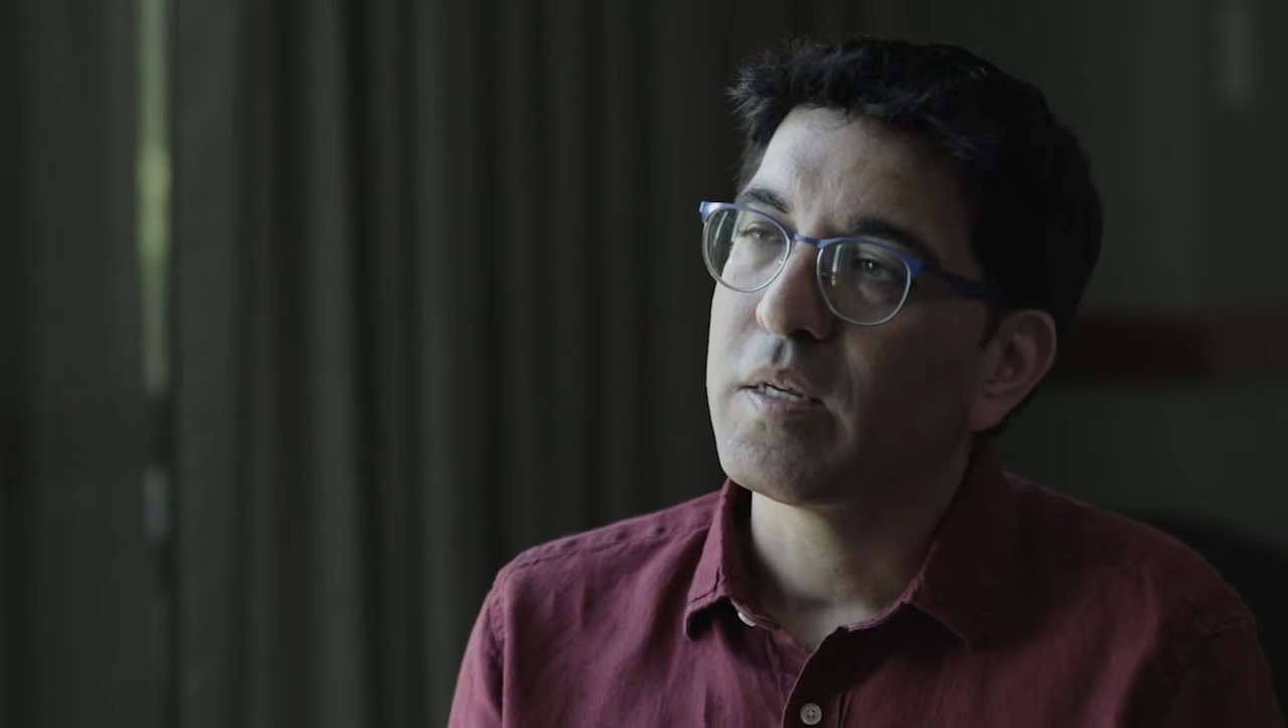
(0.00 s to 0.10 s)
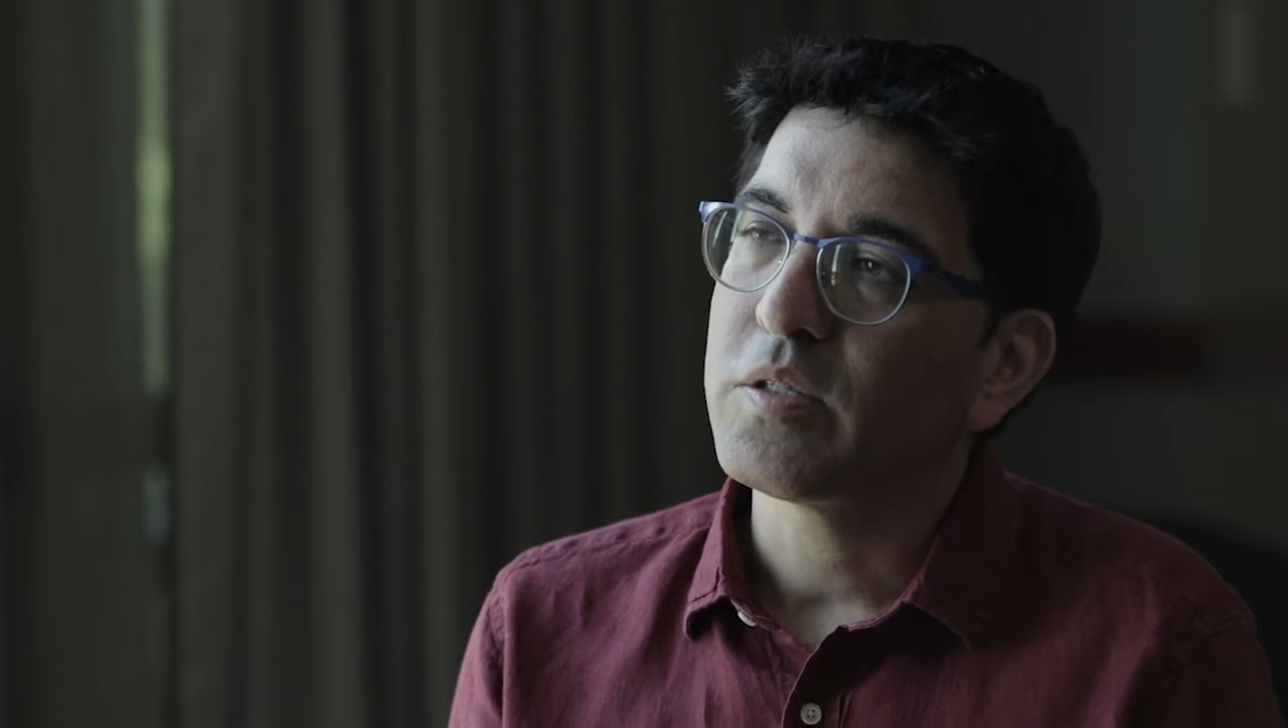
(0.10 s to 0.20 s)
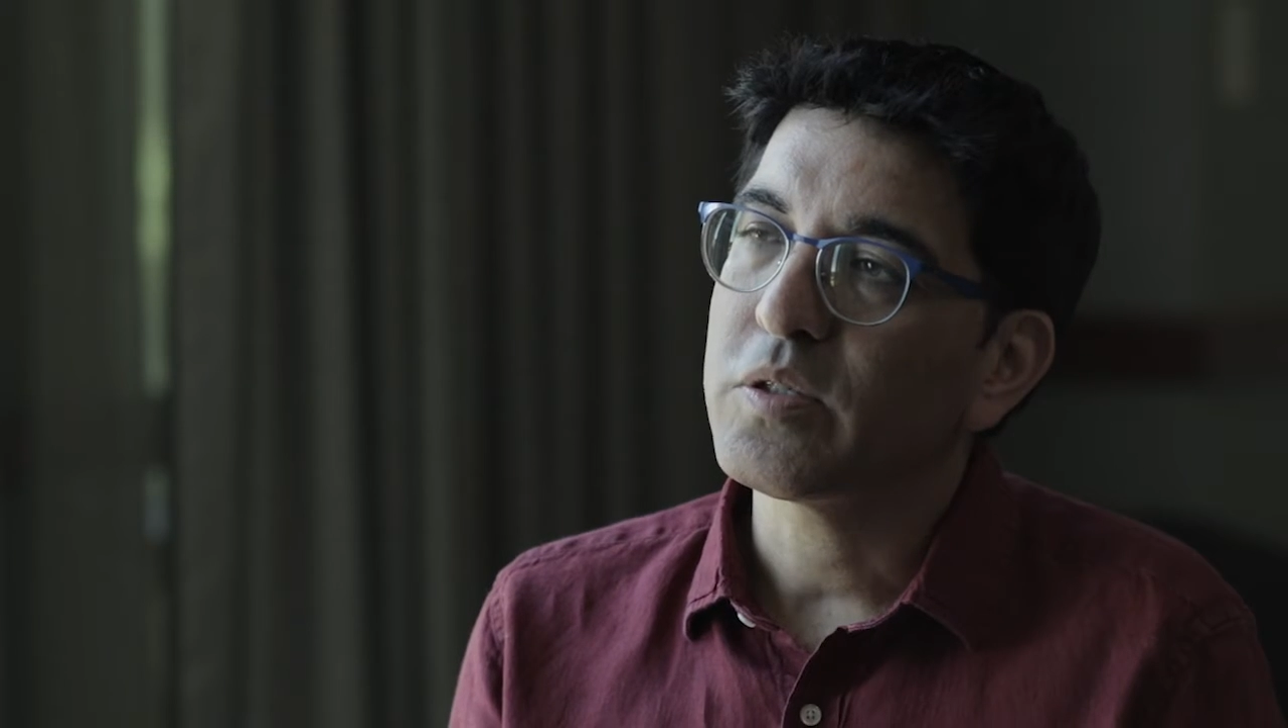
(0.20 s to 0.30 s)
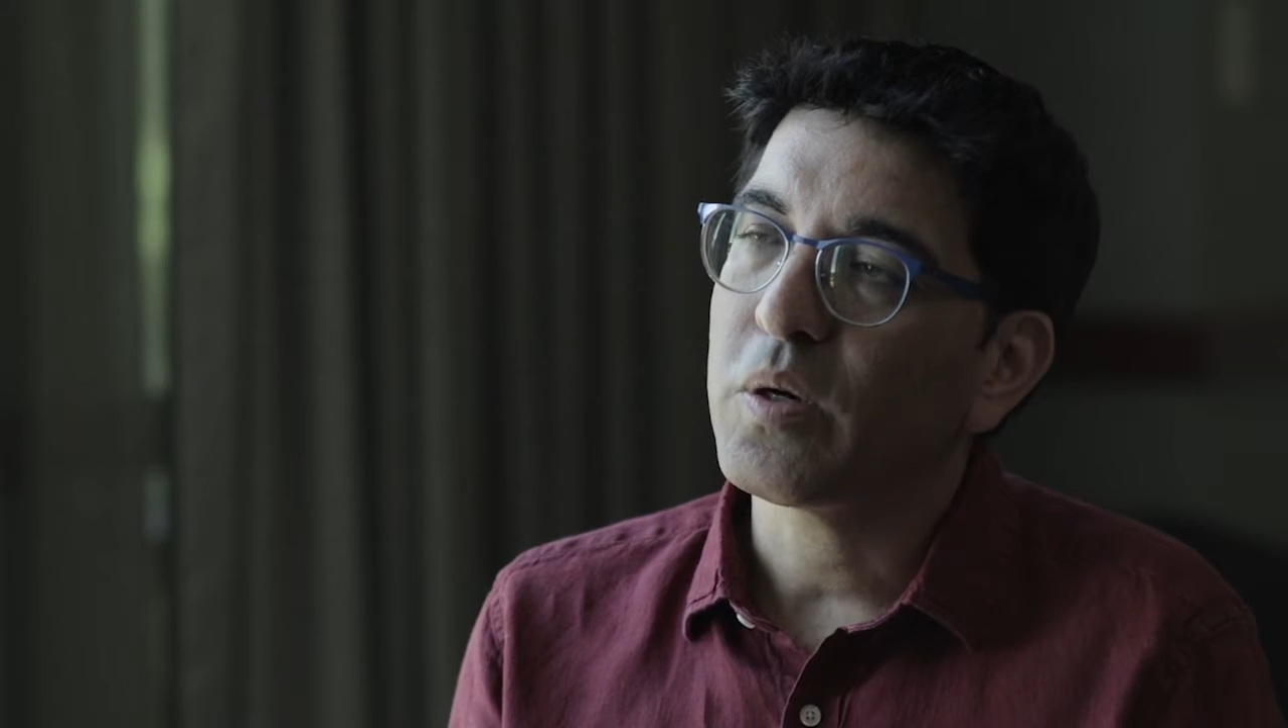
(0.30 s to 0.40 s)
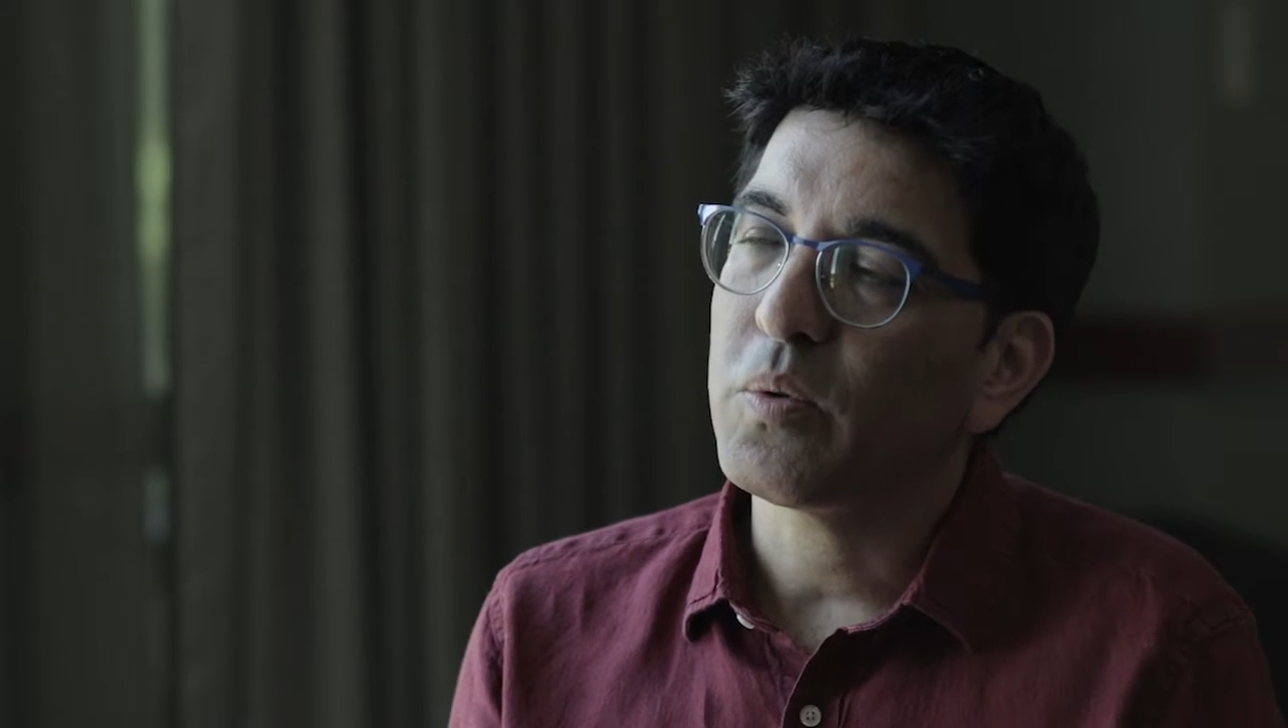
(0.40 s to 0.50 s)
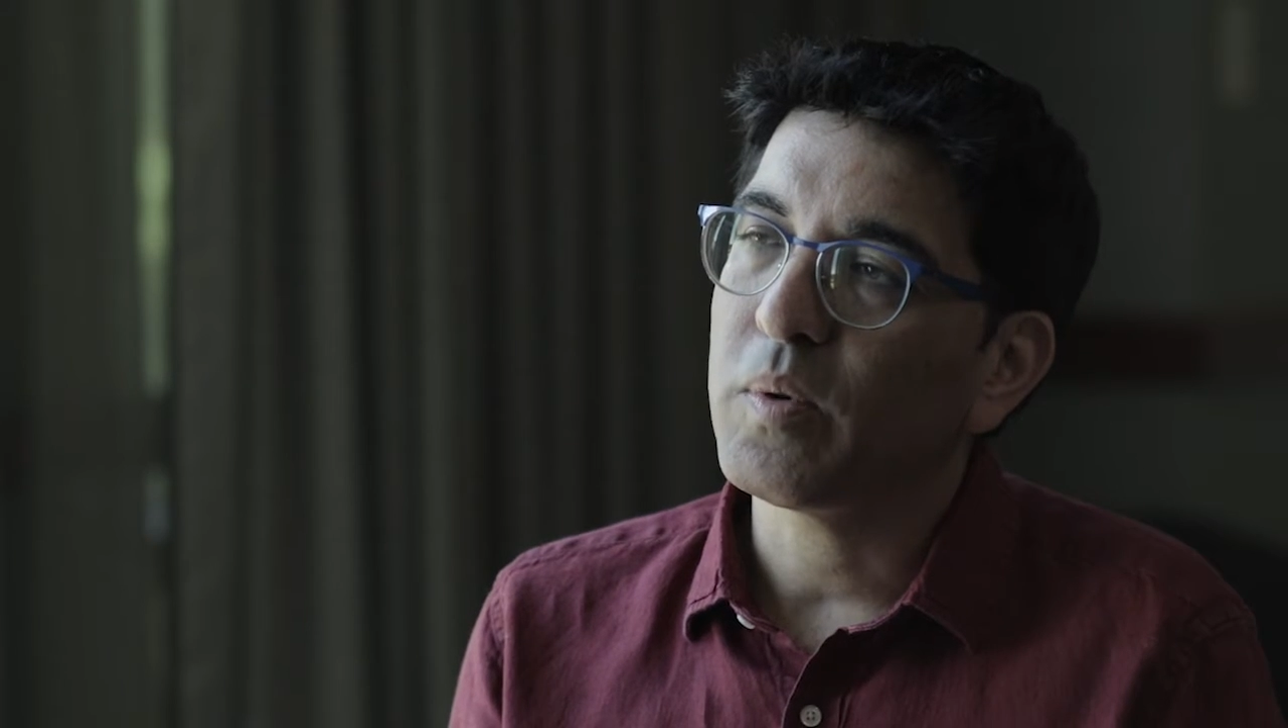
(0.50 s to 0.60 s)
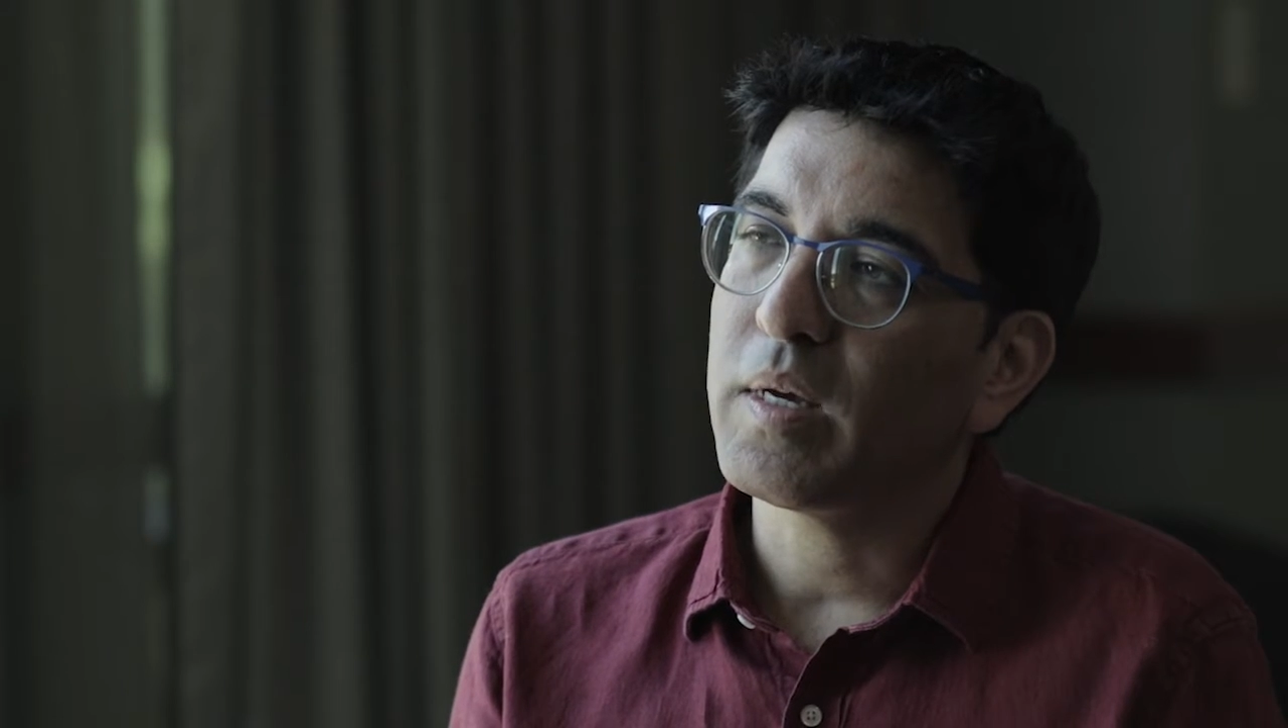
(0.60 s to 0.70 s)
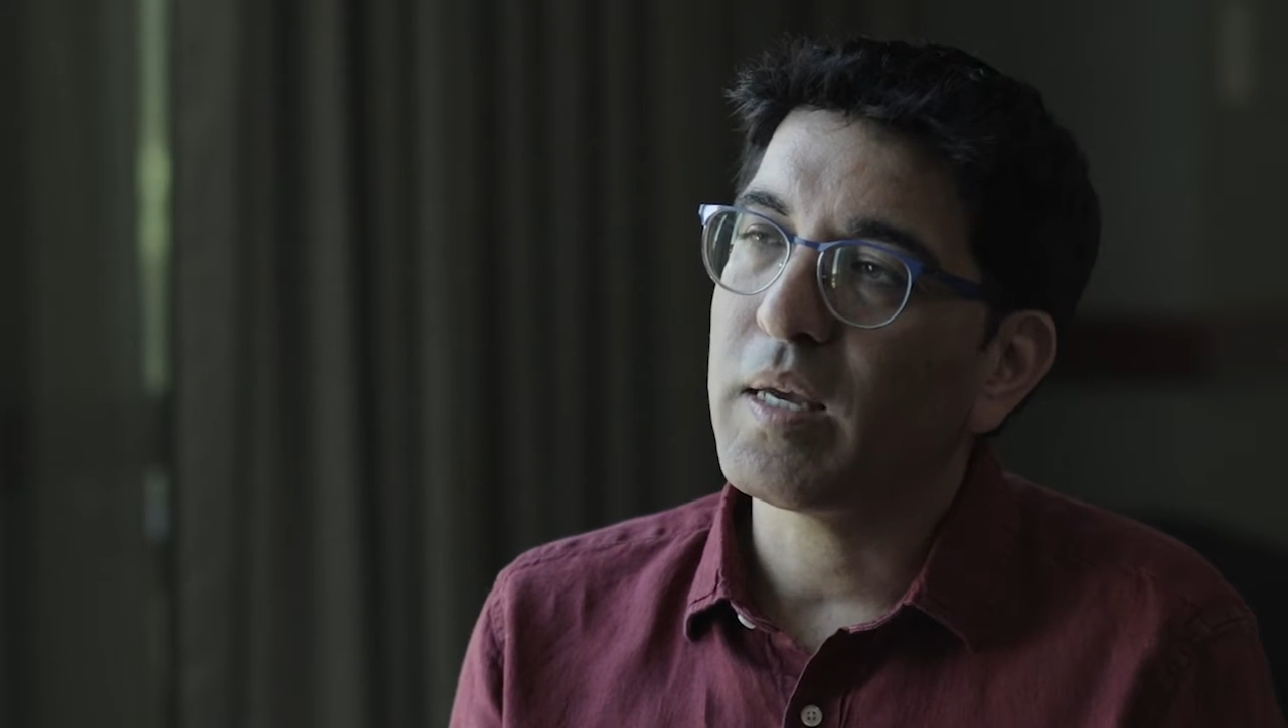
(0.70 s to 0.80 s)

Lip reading: So